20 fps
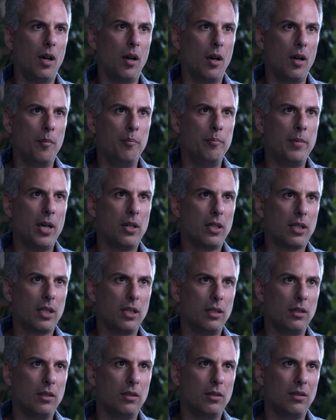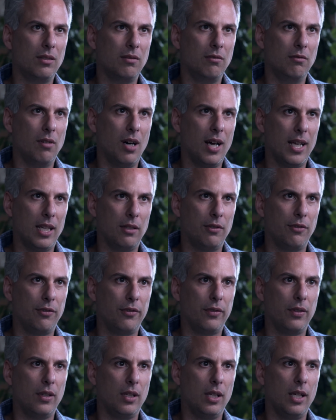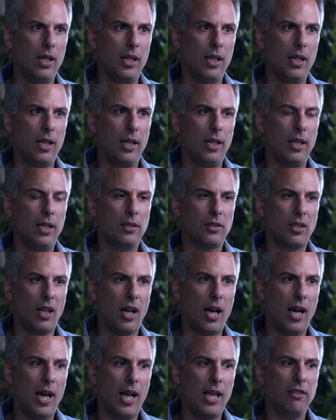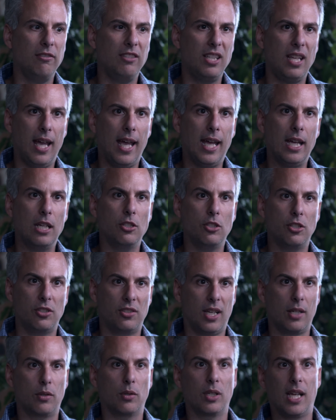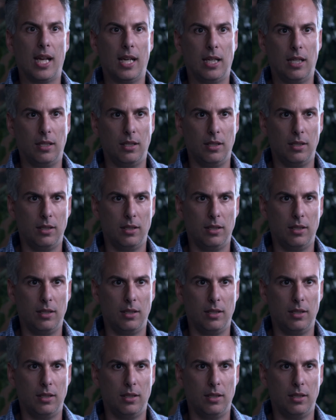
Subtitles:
American life is highly age segregated.